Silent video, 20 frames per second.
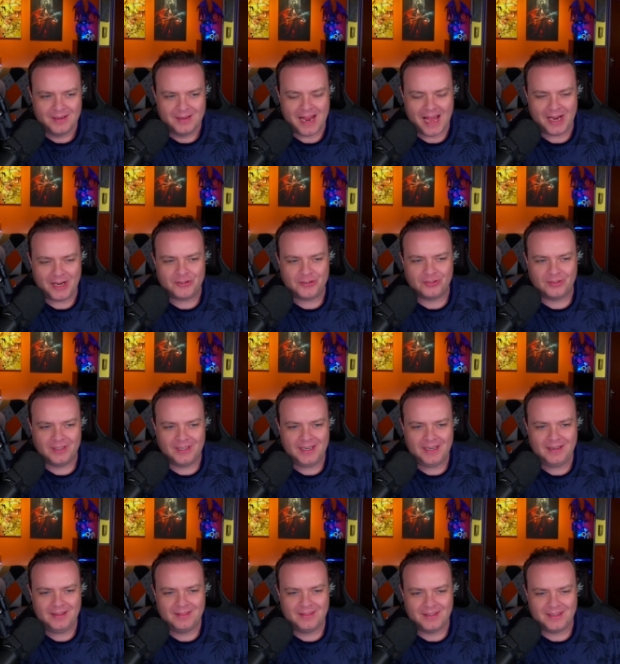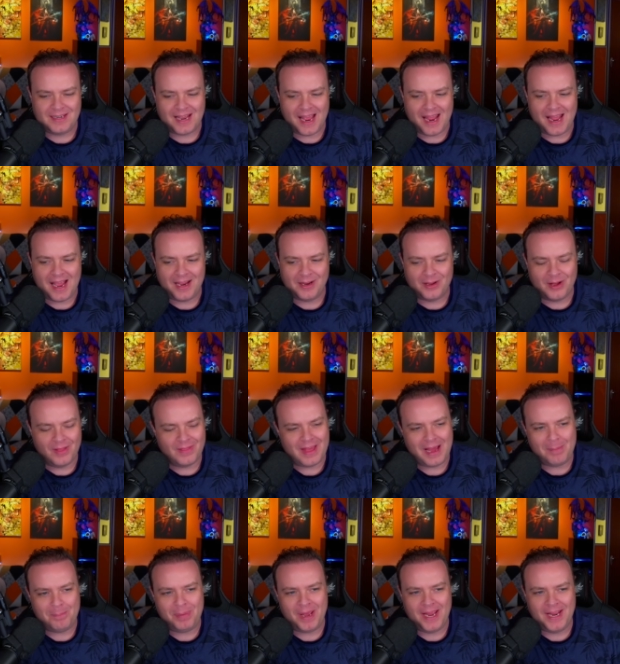Naturally, the day I got
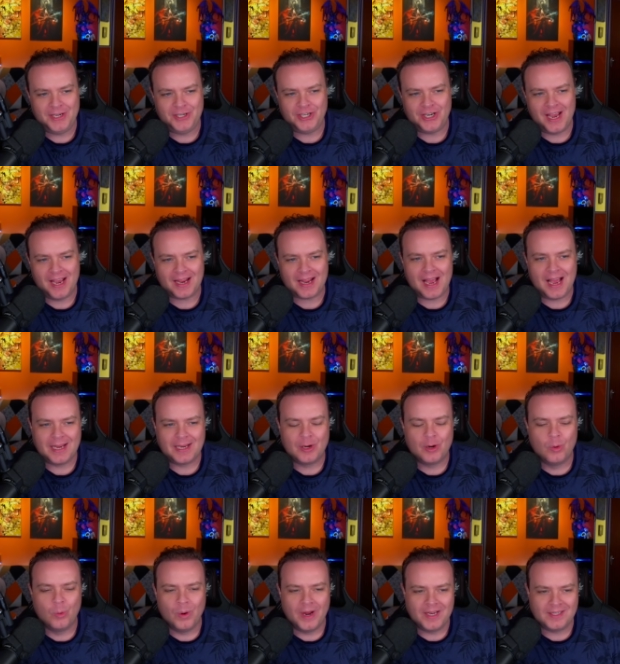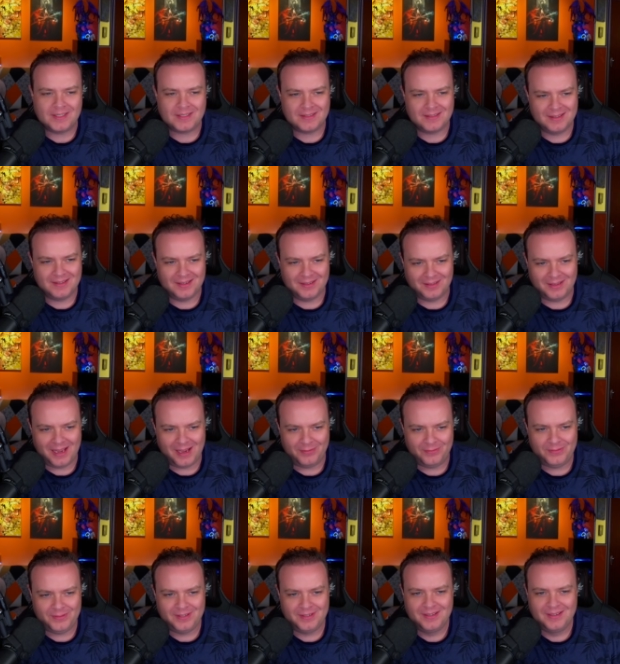that paycheck, I quit and
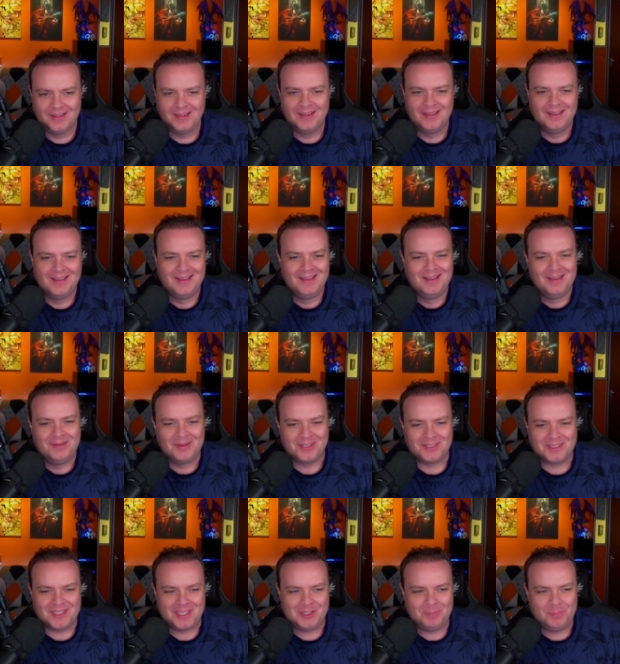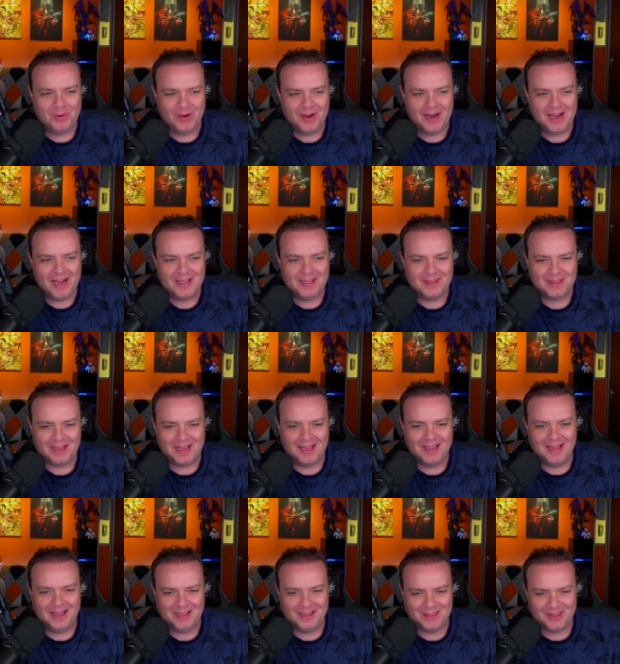left. Because at this point, I
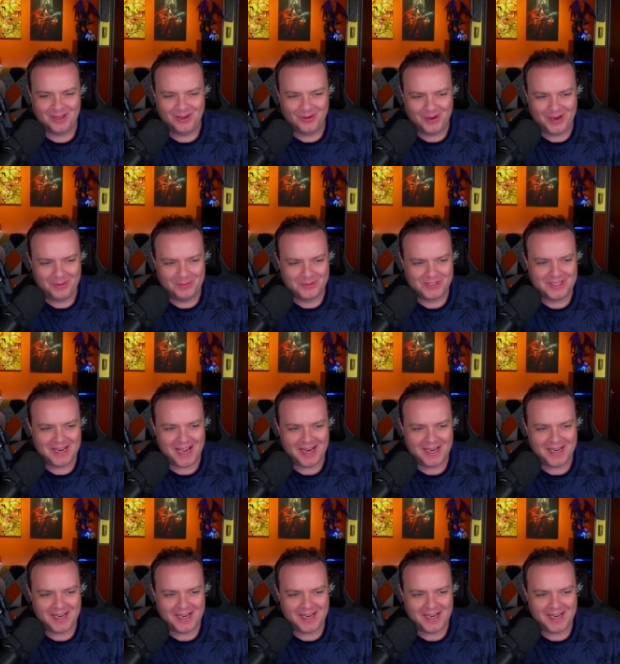thought I was